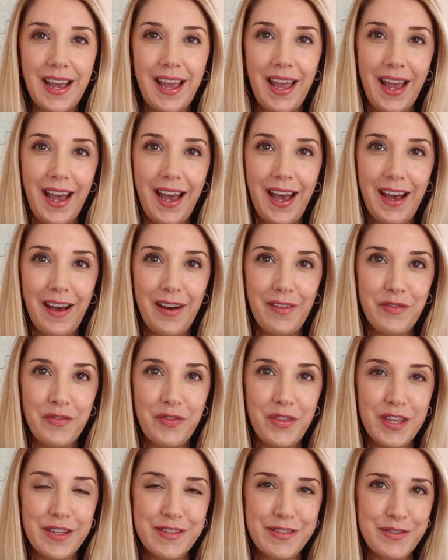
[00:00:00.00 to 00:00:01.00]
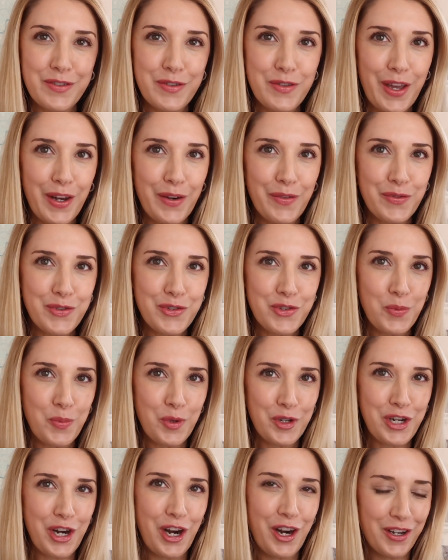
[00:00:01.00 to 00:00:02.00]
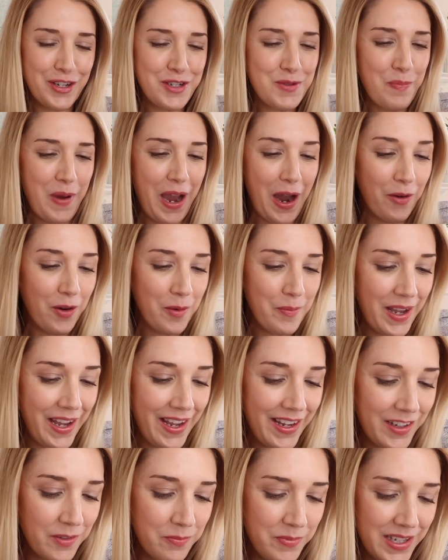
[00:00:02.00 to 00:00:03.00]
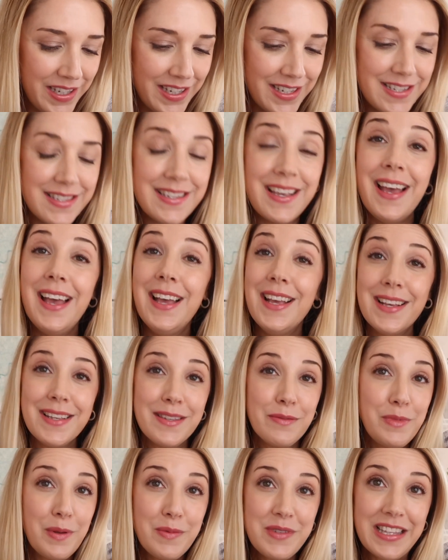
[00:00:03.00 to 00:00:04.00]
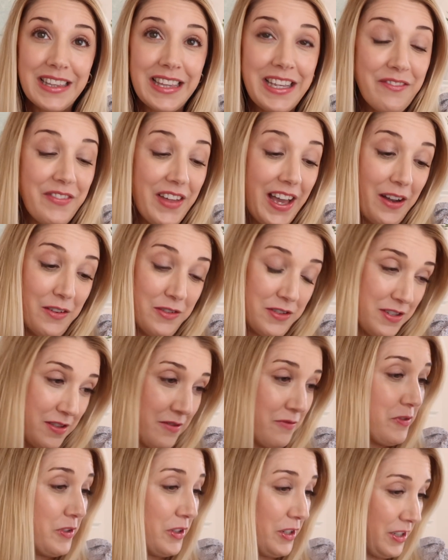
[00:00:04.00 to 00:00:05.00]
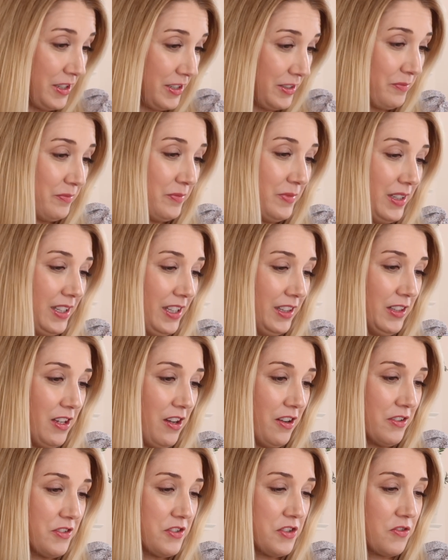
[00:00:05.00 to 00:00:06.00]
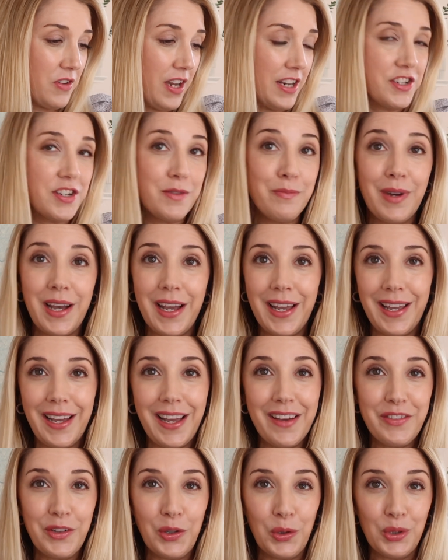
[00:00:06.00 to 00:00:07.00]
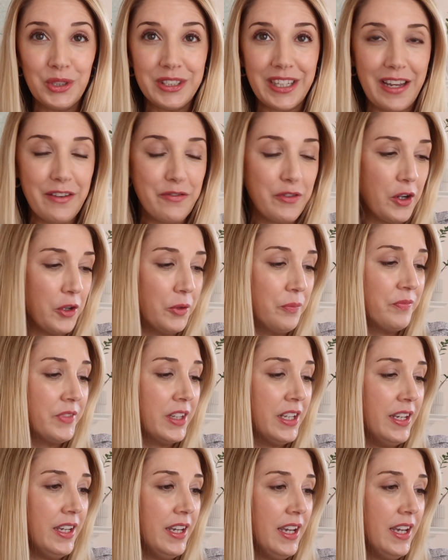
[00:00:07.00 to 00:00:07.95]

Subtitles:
I have this kind of supercharged power bank, because sometimes I leave the house for a long stretch and I have an old iPhone,